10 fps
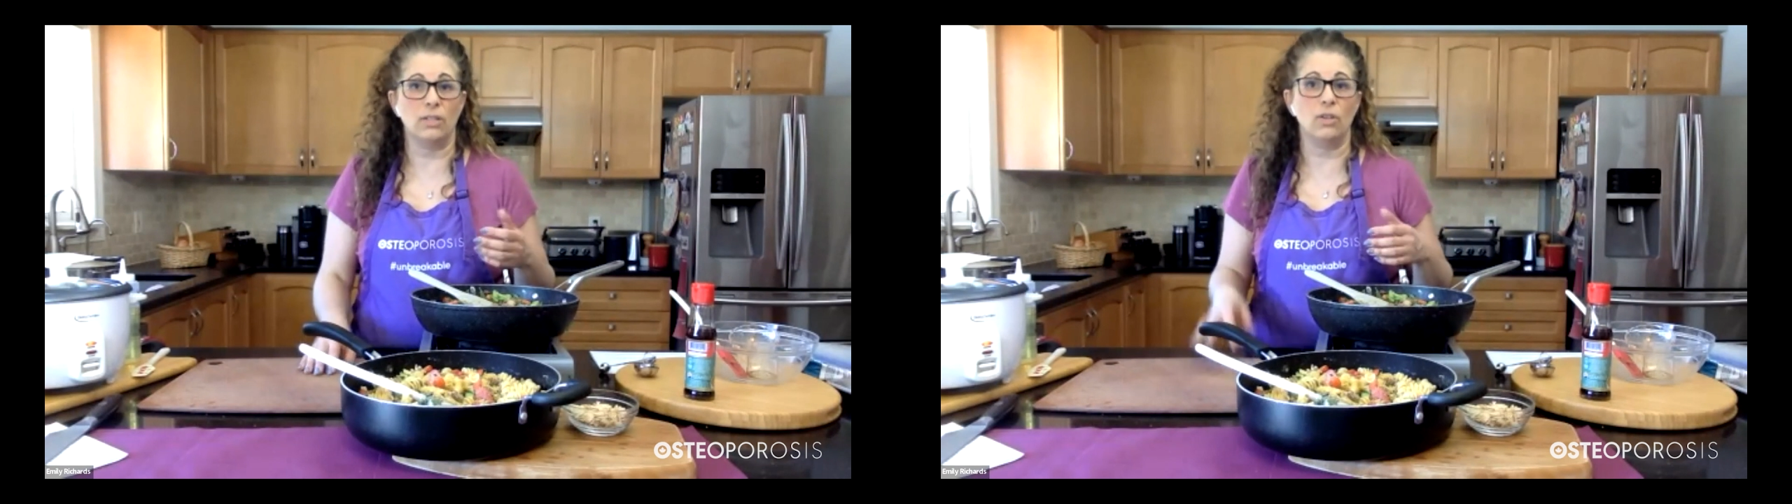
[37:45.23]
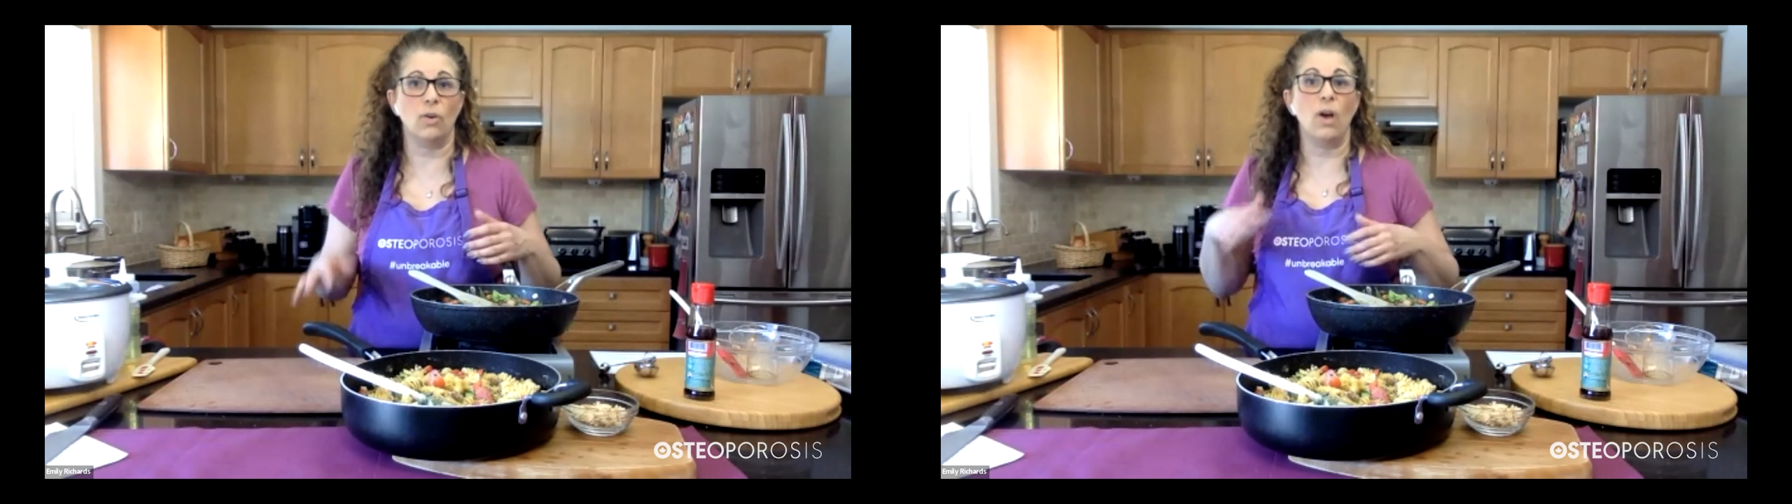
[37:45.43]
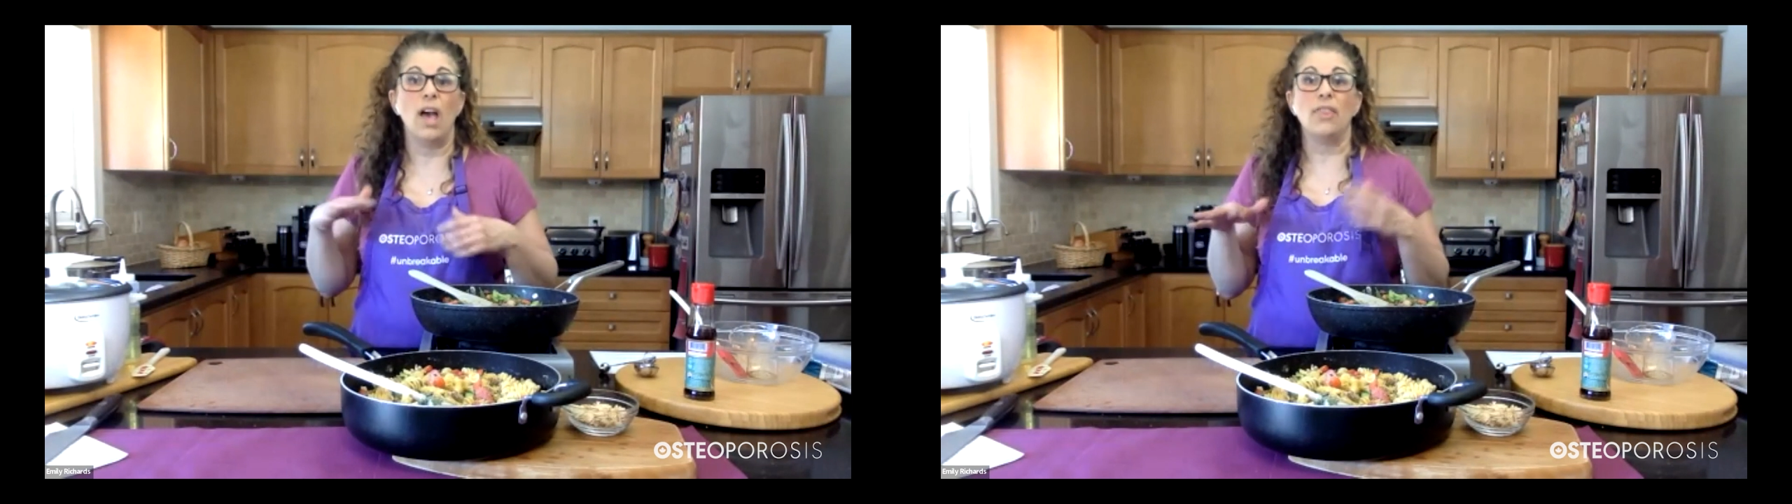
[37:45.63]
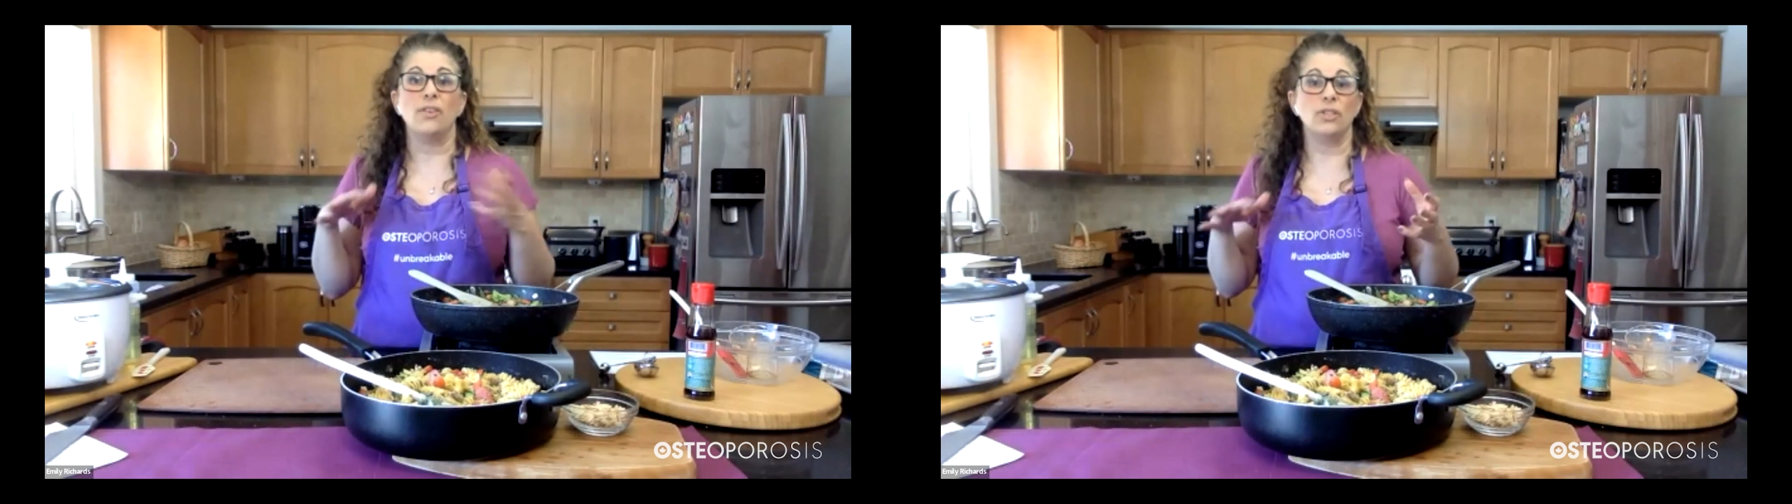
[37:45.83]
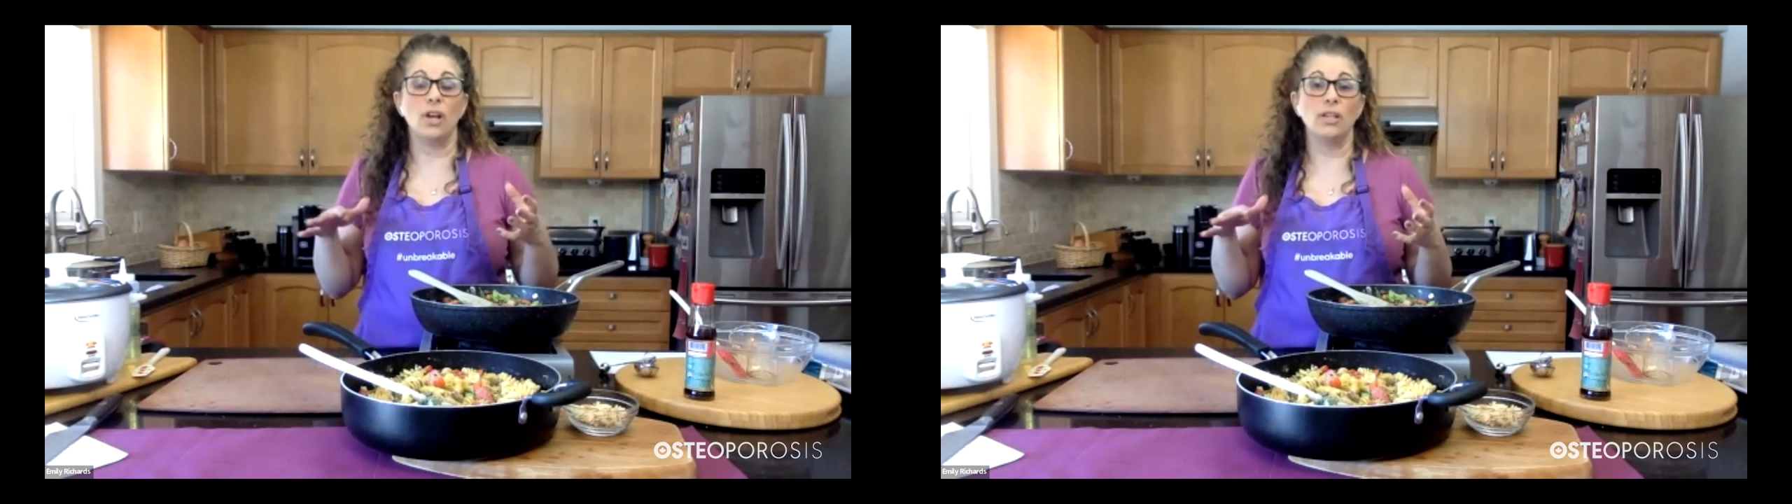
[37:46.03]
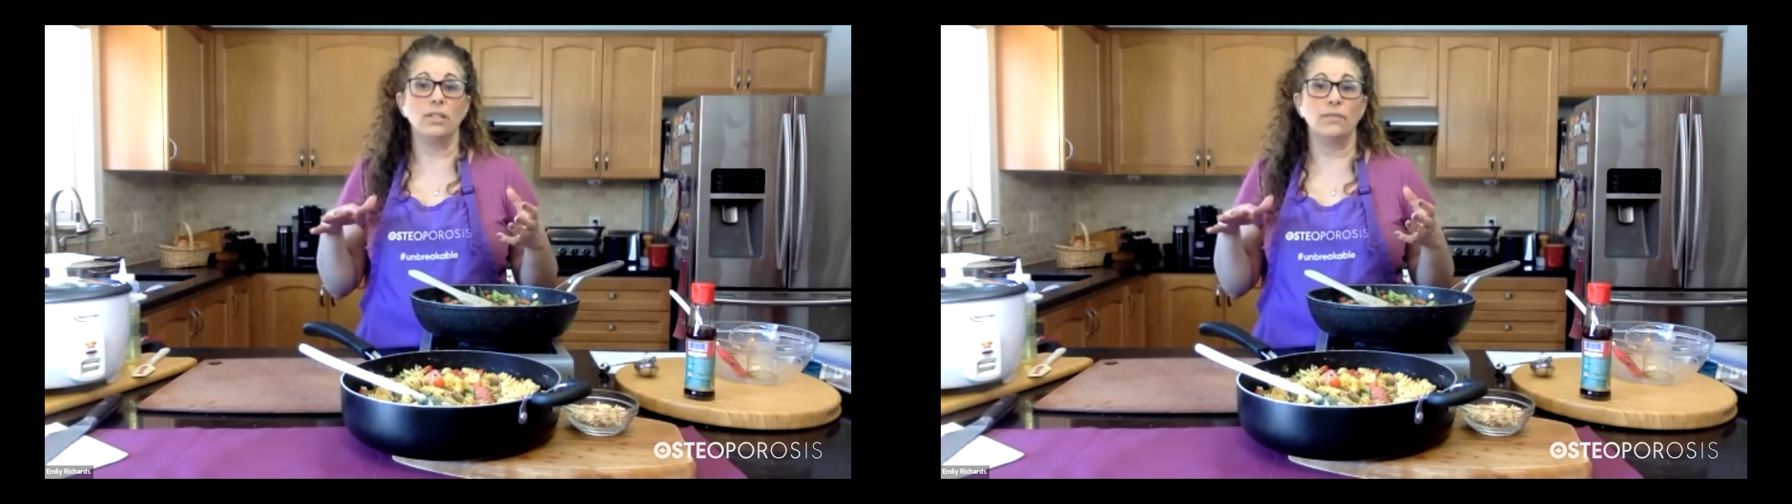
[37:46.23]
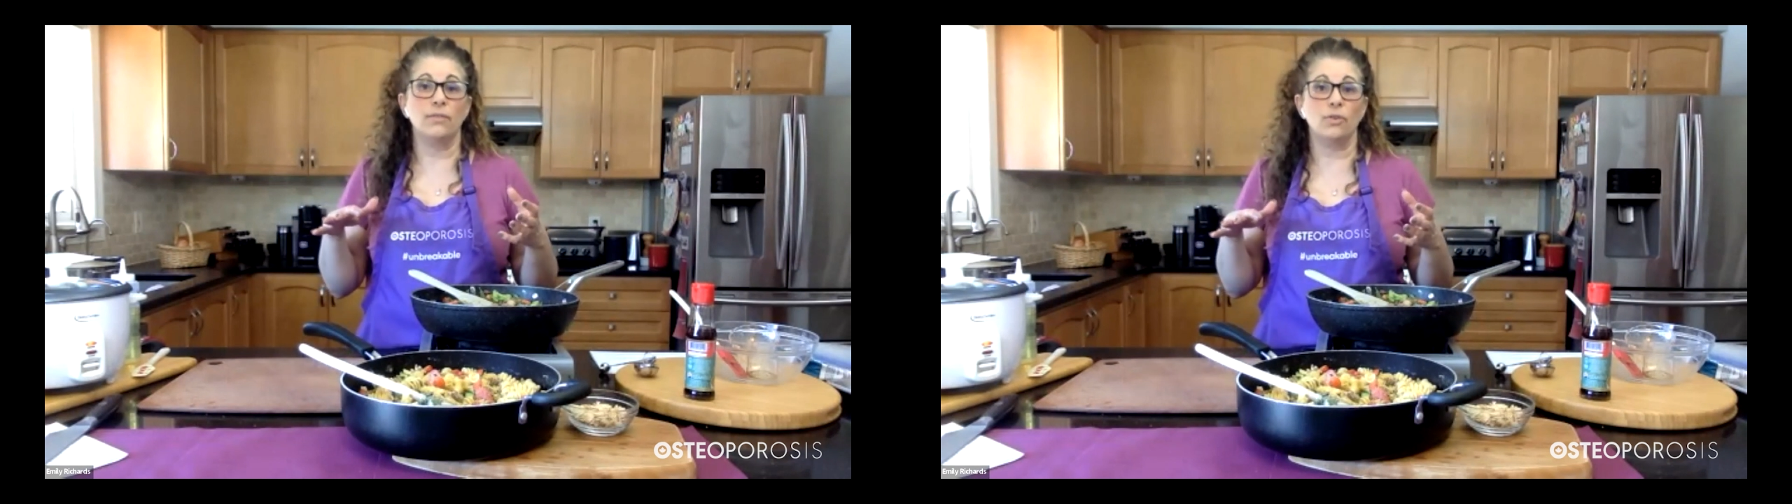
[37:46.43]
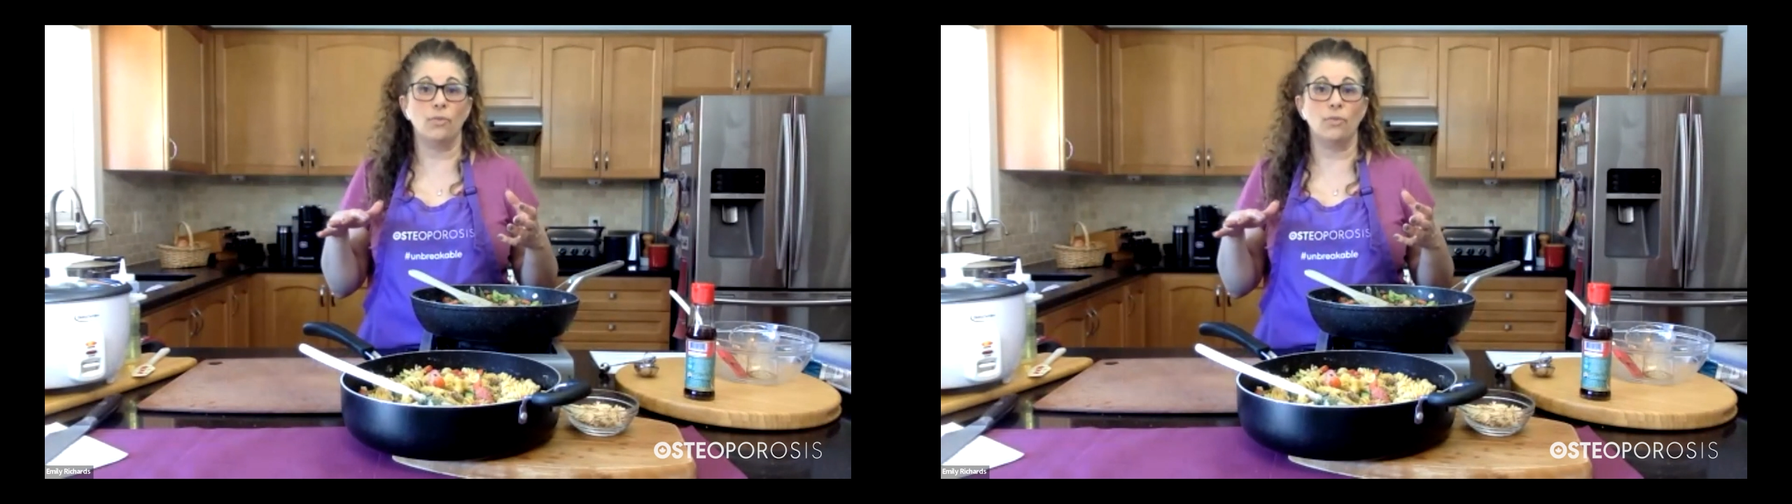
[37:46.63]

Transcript: So there's lots of